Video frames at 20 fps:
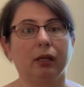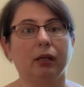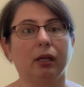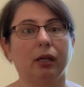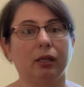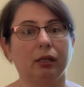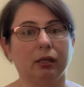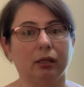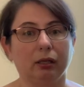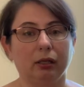
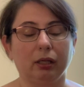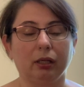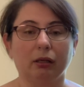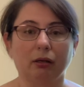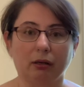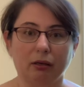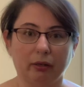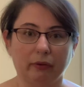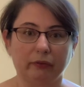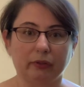and in a
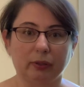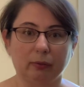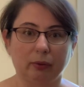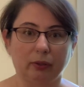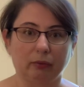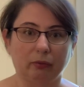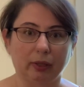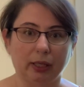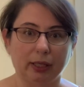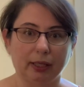comfortable
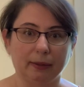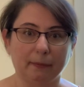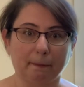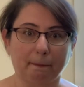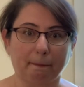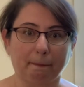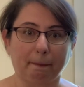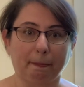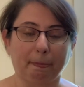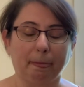way.
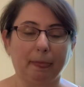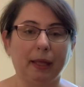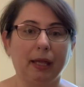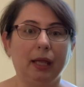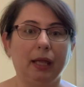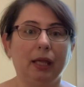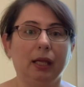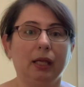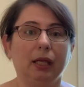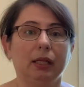
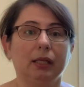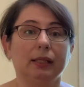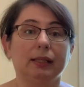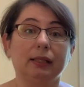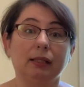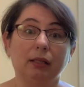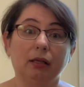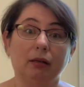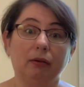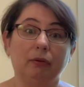
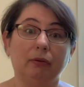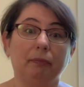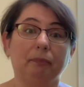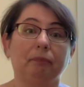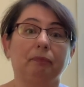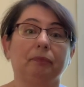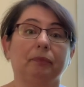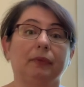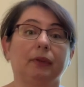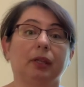So
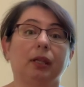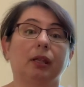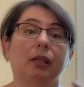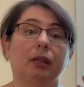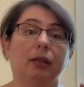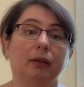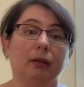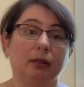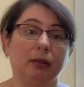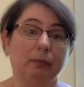
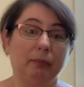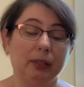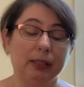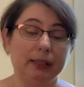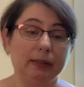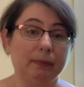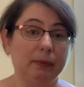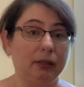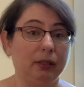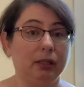the
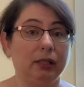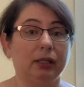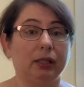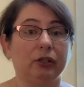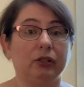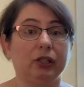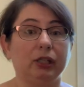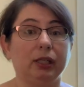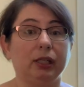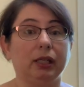principle in Tai
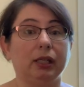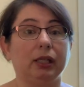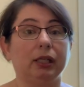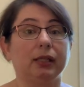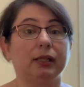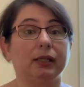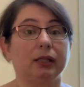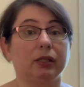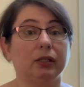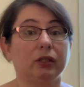Chi
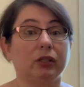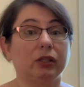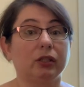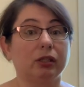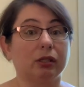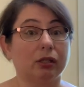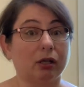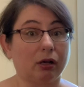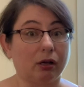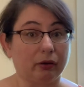is
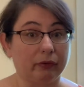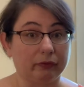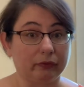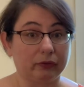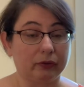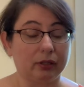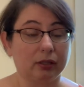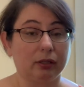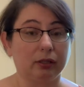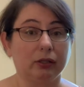
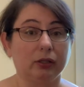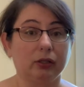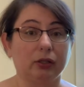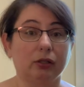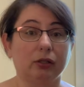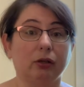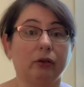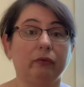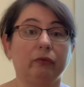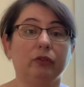
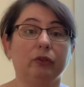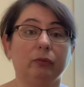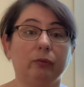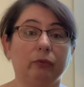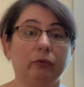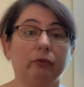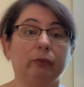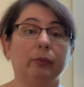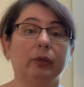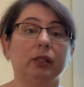soft
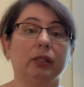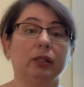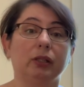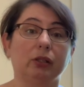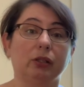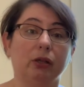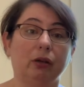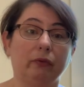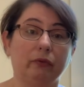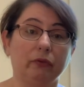movement,
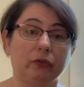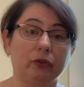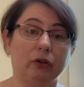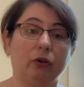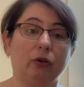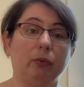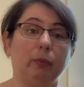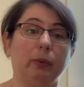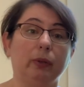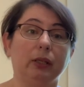soft
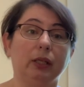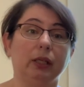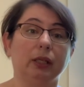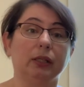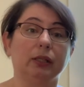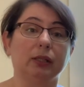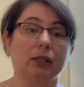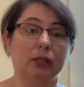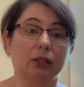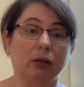opening,
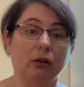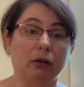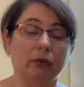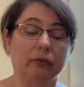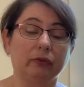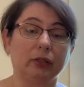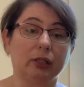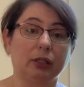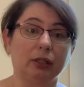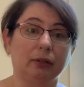
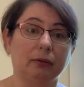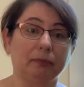soft